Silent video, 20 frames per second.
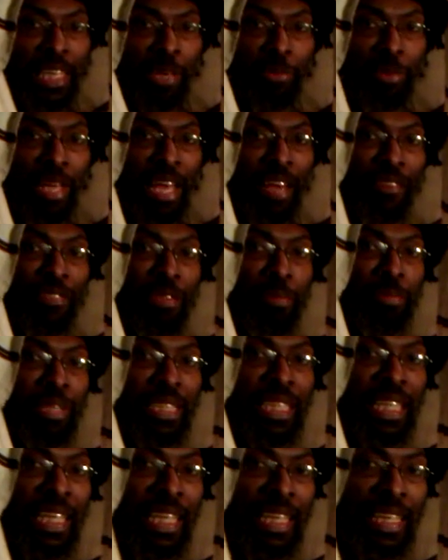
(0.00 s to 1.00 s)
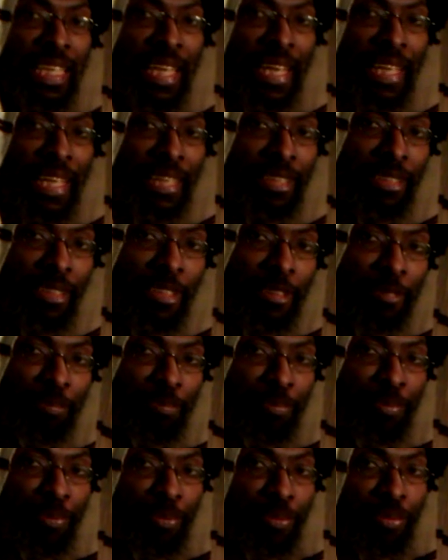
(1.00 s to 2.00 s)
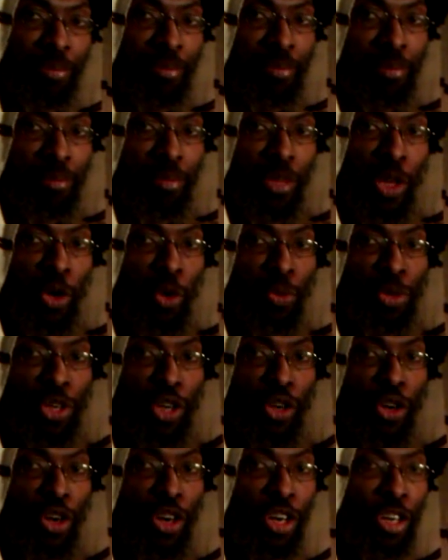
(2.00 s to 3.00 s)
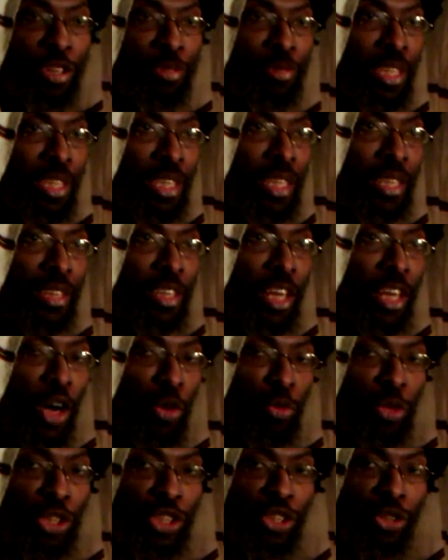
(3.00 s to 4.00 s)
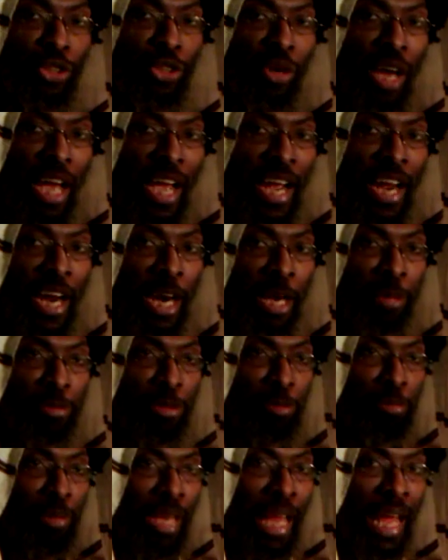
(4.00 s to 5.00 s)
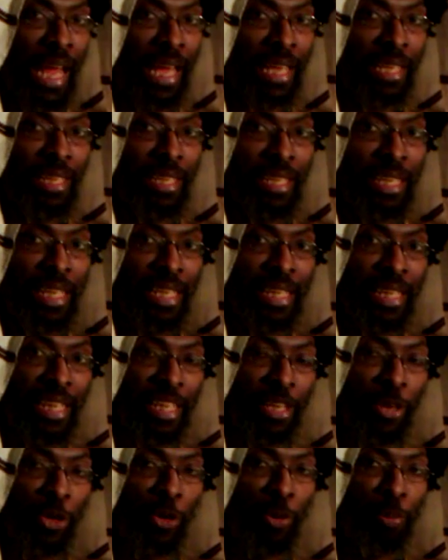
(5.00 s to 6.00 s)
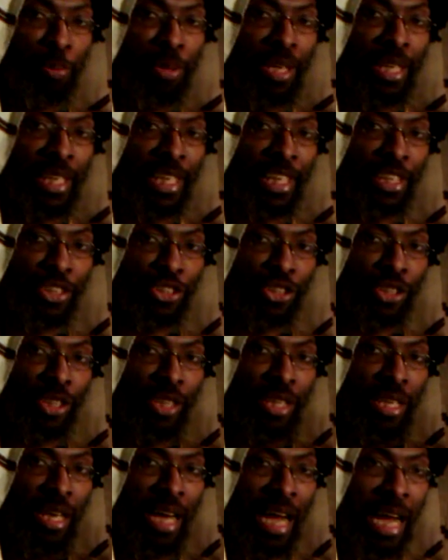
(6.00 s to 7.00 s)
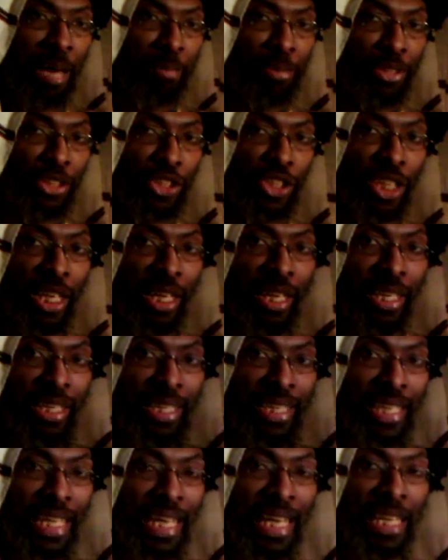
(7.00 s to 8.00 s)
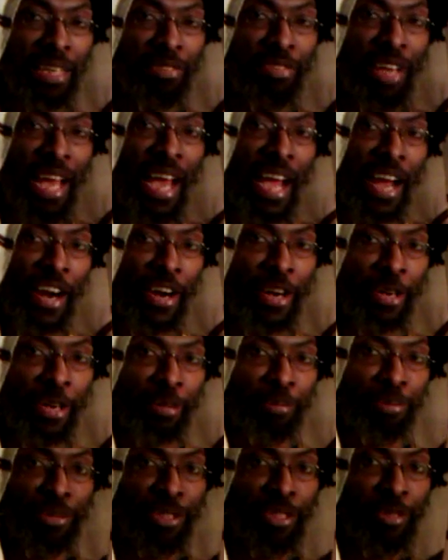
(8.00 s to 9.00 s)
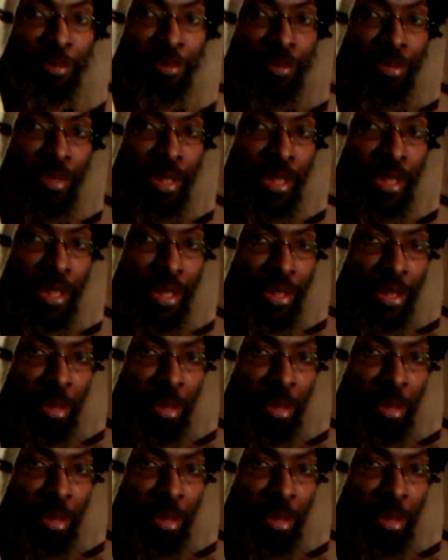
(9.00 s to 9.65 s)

and we have the Midianites, what we call the original Arabs, black, Ethiopian-ish, Habesha kind of Arabs, the